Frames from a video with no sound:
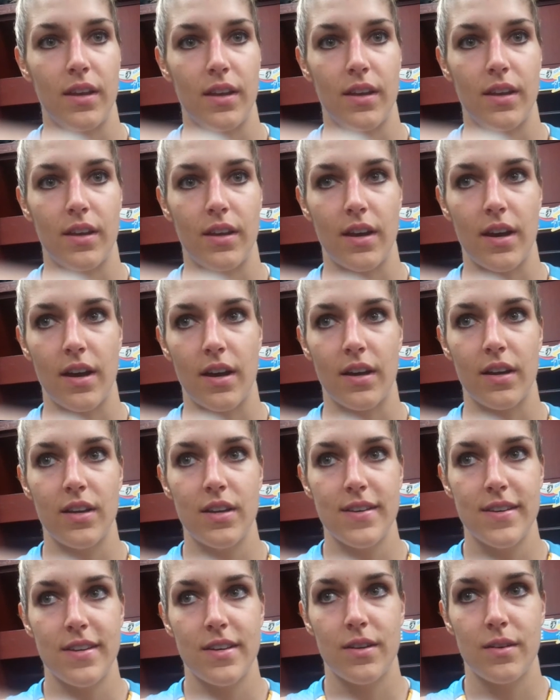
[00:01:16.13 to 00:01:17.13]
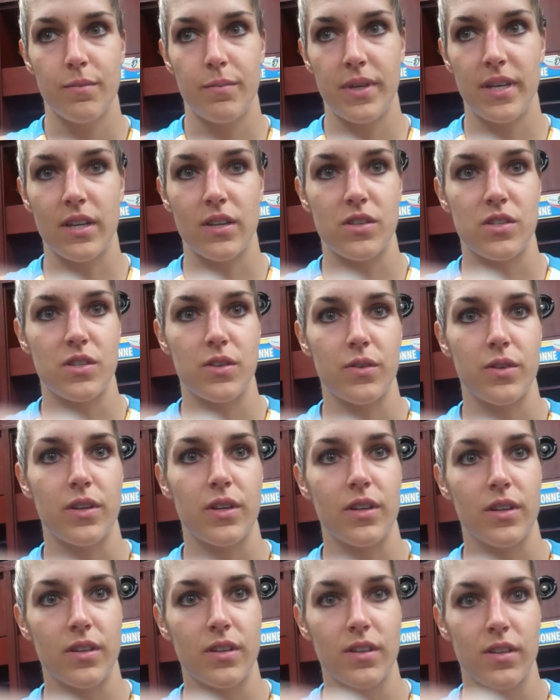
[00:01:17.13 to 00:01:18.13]
And being a
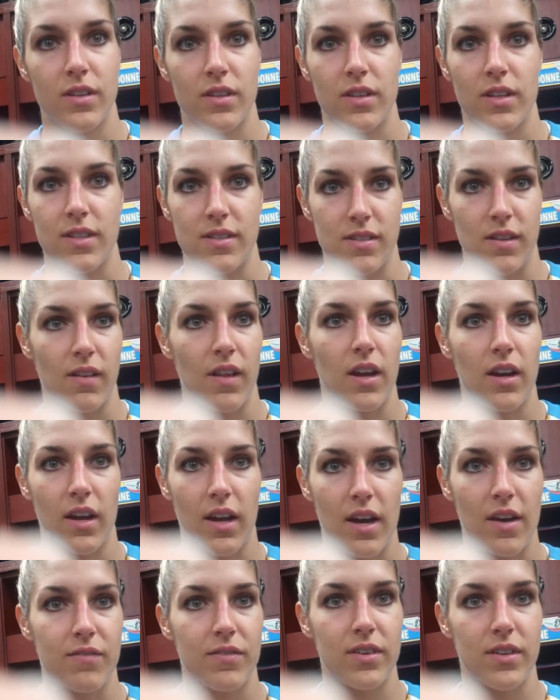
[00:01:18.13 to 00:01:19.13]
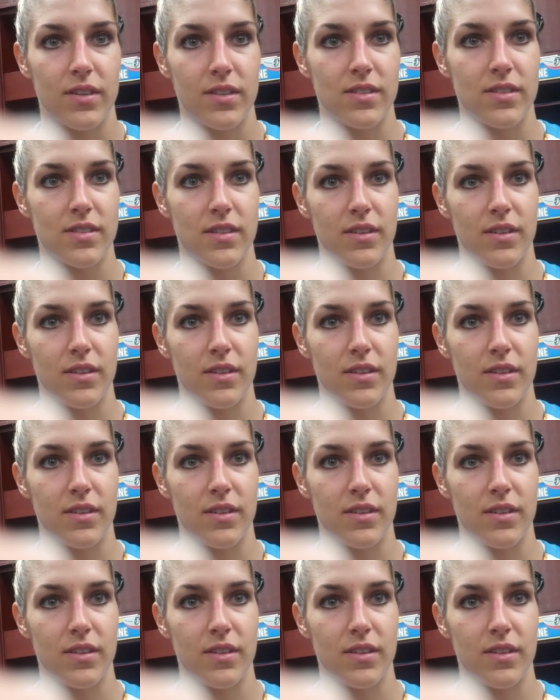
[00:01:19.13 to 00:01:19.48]
shooter is a lot of confidence.